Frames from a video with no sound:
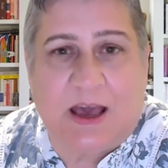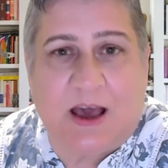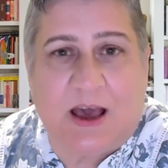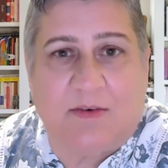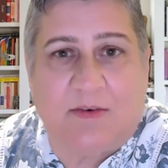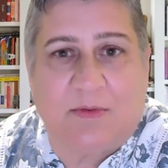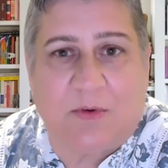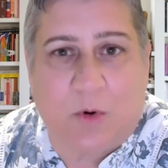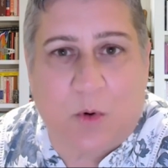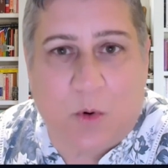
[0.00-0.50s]

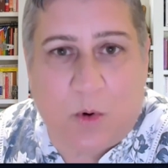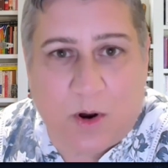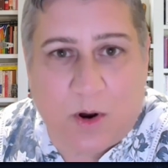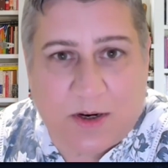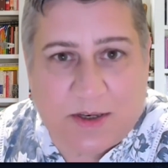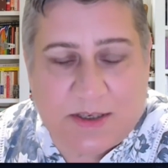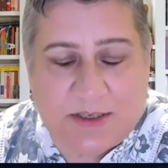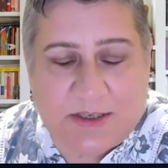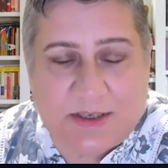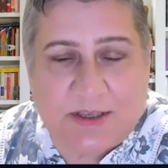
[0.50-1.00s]
Of
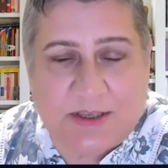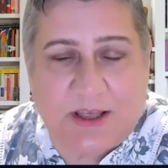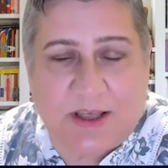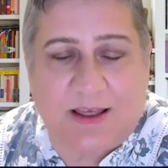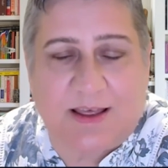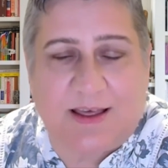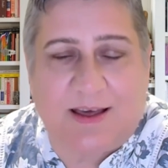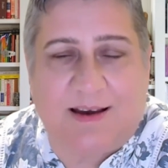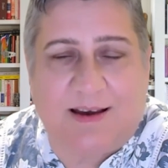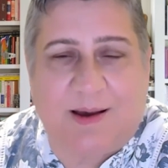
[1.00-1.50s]
course,
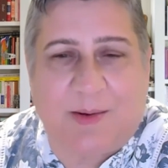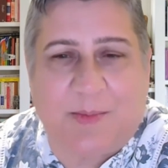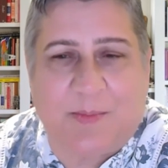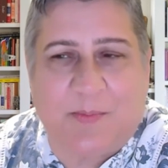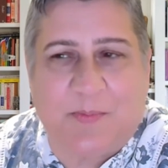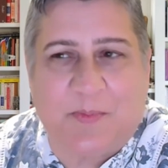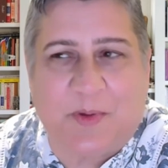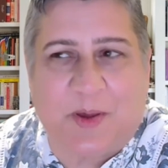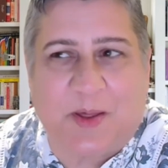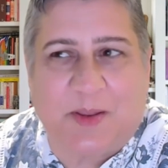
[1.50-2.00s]
um,